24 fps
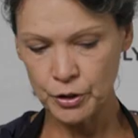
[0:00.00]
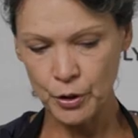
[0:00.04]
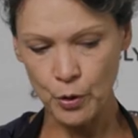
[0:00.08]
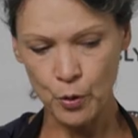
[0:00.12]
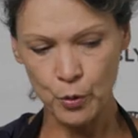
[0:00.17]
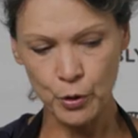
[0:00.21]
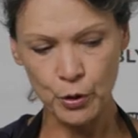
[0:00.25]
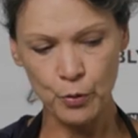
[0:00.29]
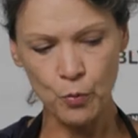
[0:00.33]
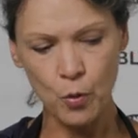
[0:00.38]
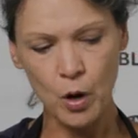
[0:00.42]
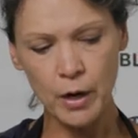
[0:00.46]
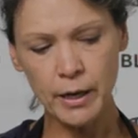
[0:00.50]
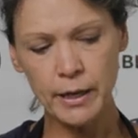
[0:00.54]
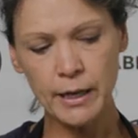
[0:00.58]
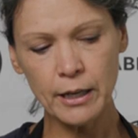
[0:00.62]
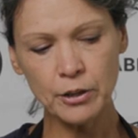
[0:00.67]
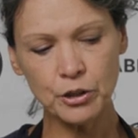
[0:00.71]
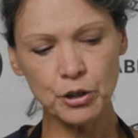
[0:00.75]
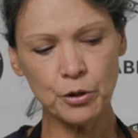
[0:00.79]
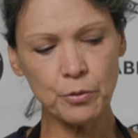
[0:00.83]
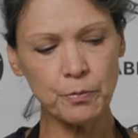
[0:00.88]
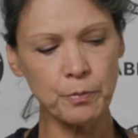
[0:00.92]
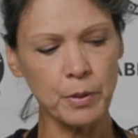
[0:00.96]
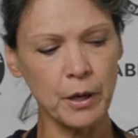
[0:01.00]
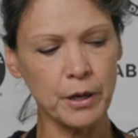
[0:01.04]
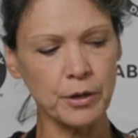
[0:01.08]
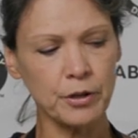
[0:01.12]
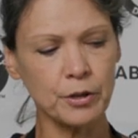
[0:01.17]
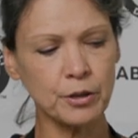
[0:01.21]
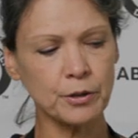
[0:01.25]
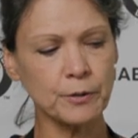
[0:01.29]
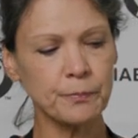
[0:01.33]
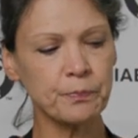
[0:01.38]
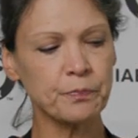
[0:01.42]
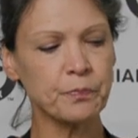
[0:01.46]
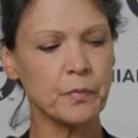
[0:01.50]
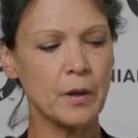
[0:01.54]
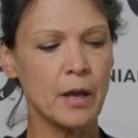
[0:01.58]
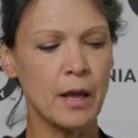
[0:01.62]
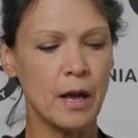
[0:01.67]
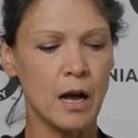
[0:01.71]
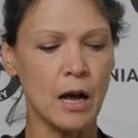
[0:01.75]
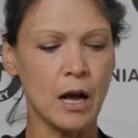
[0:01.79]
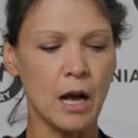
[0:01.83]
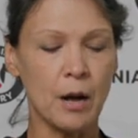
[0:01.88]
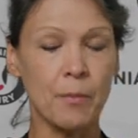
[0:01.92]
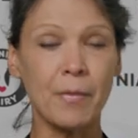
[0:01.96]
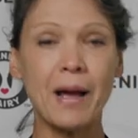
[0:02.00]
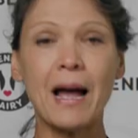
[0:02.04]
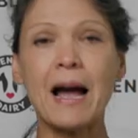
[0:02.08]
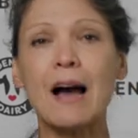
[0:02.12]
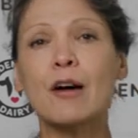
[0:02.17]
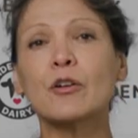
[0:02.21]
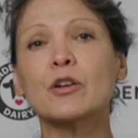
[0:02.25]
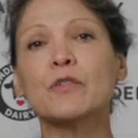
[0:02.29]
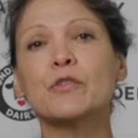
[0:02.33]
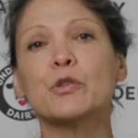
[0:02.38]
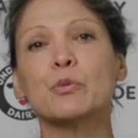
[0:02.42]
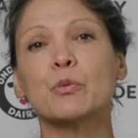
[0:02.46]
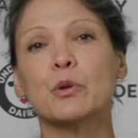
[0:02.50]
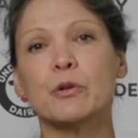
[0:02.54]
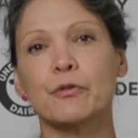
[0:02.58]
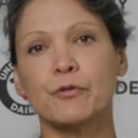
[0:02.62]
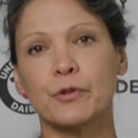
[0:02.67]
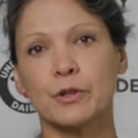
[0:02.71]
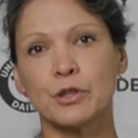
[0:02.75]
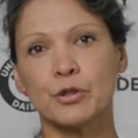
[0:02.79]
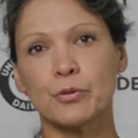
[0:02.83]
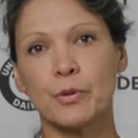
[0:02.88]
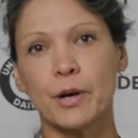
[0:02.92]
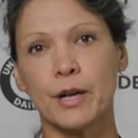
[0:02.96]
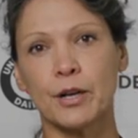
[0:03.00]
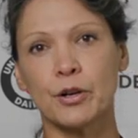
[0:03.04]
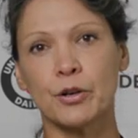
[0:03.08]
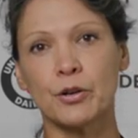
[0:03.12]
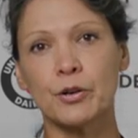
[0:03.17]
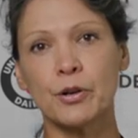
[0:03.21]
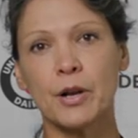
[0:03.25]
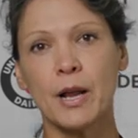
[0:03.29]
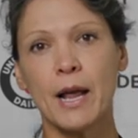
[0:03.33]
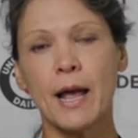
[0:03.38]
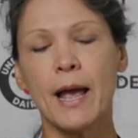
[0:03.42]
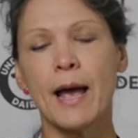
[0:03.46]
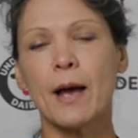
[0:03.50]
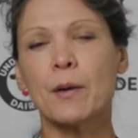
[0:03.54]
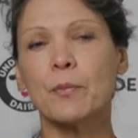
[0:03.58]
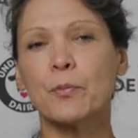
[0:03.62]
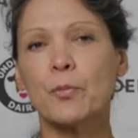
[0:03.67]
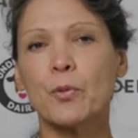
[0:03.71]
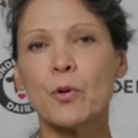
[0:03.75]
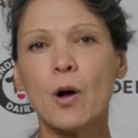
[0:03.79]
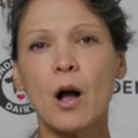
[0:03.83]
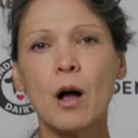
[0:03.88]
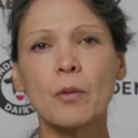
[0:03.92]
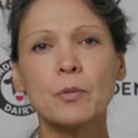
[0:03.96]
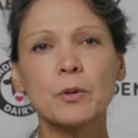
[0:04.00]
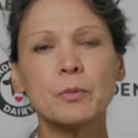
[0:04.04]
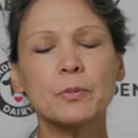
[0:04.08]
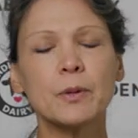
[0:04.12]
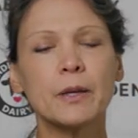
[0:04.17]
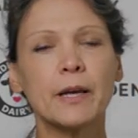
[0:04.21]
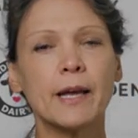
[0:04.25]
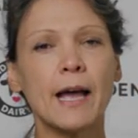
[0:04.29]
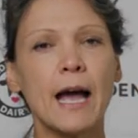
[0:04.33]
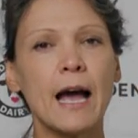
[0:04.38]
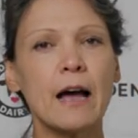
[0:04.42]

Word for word: So you want to get your butter, um, out of the refrigerator and probably